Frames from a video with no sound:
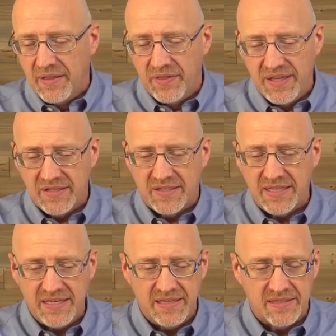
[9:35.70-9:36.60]
This
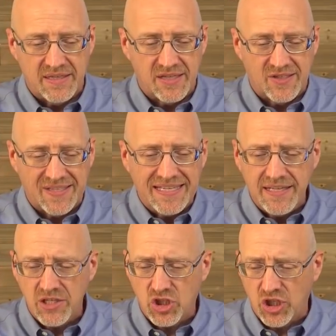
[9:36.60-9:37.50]
is a
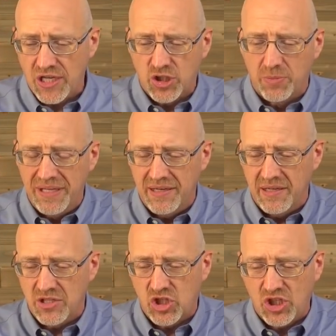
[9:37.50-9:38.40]
scene at judgment.
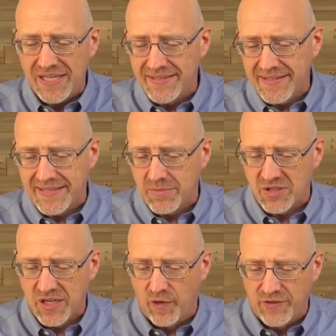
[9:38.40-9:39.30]
Jesus
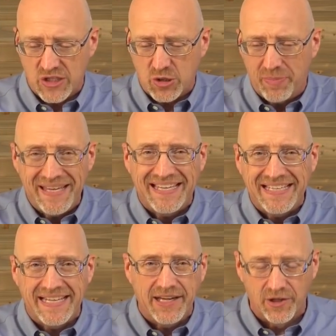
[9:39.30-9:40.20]
himself is
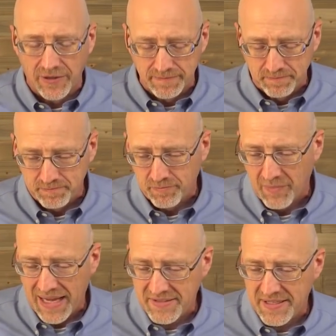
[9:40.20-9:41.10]
speaking here
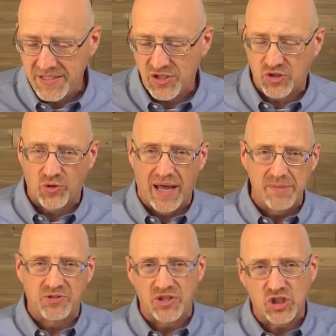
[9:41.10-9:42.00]
as he
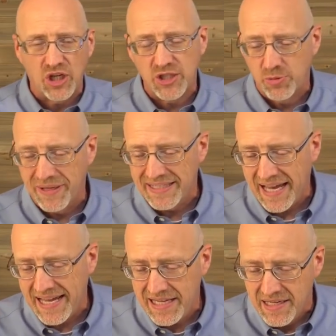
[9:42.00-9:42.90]
describes the judgment
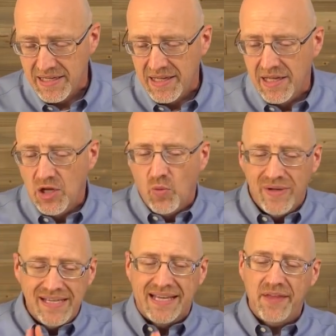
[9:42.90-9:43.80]
day.
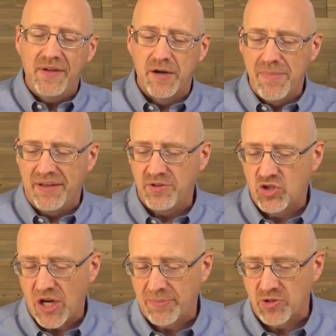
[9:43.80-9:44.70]
When you get there in
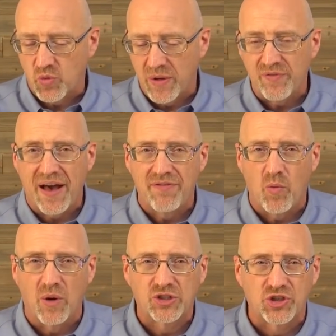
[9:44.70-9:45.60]
Matthew chapter 25,
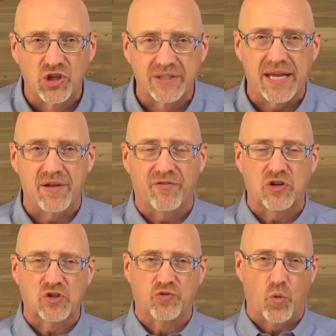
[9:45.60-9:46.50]
I want you to look down at
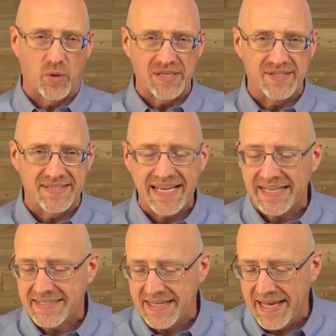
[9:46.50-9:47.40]
verse
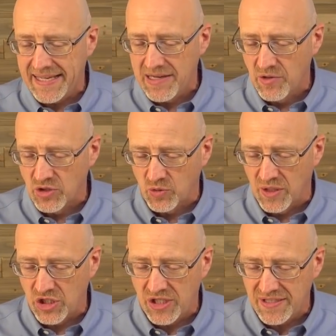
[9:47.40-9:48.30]
46 and notice
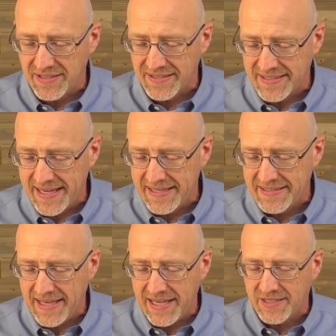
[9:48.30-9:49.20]
what Jesus
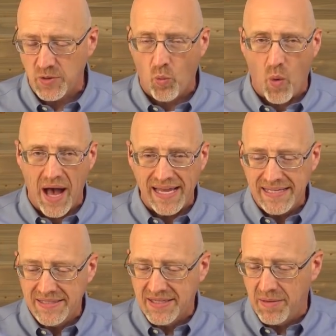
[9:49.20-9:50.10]
says as he
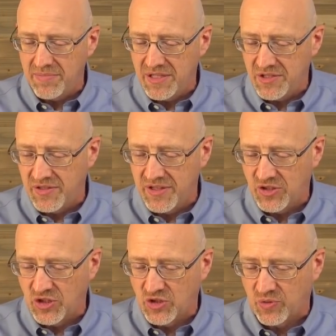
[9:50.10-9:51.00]
winds up this,
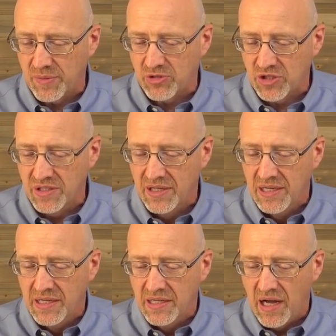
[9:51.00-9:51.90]
this description
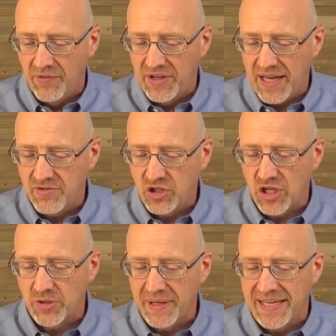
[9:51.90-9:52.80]
of the day of
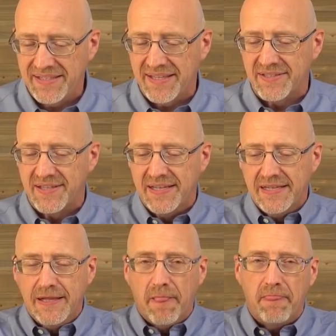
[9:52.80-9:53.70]
judgment. He
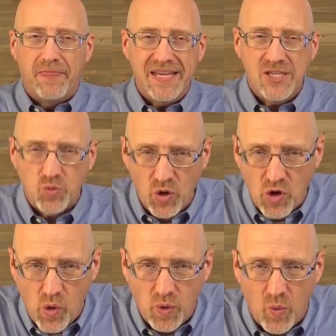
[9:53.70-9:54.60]
says, these
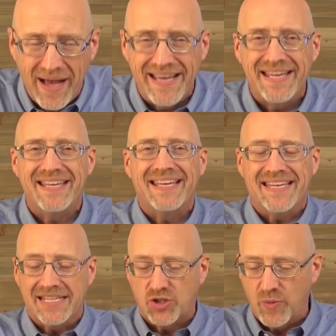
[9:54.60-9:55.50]
will go
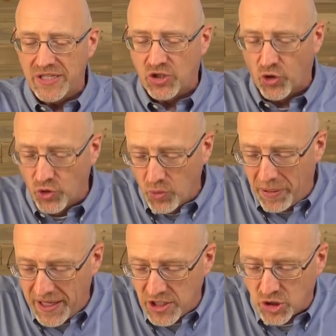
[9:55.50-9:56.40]
away into eternal
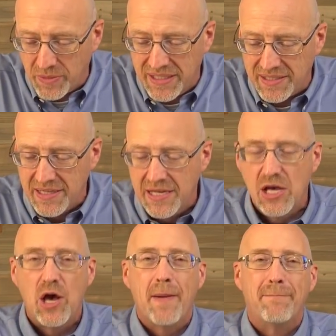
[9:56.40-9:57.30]
punishment,
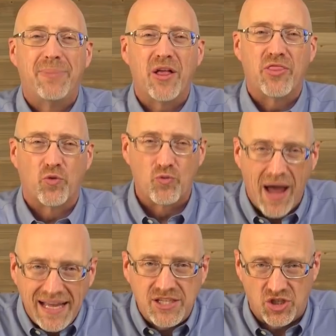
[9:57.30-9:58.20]
but the
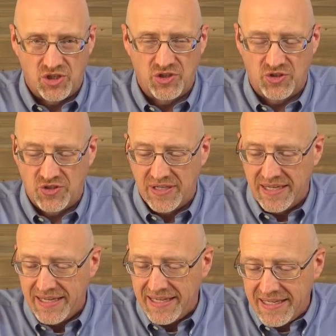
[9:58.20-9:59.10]
righteous
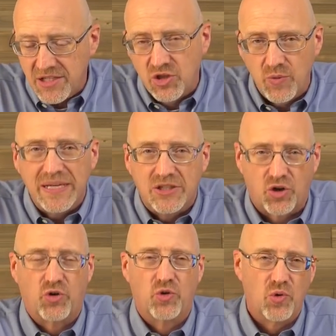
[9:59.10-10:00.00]
into
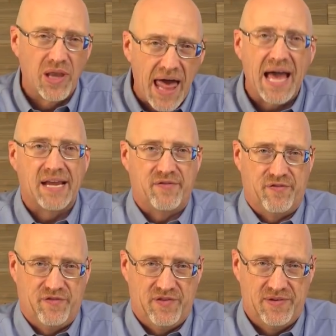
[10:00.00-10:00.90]
eternal
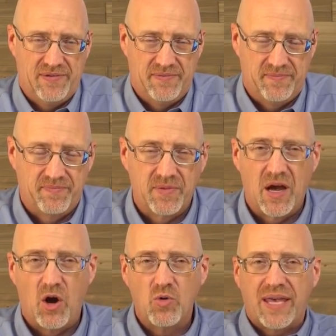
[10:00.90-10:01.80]
life.
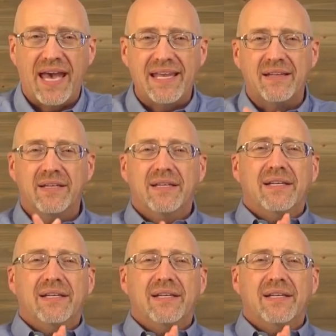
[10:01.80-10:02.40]
Okay.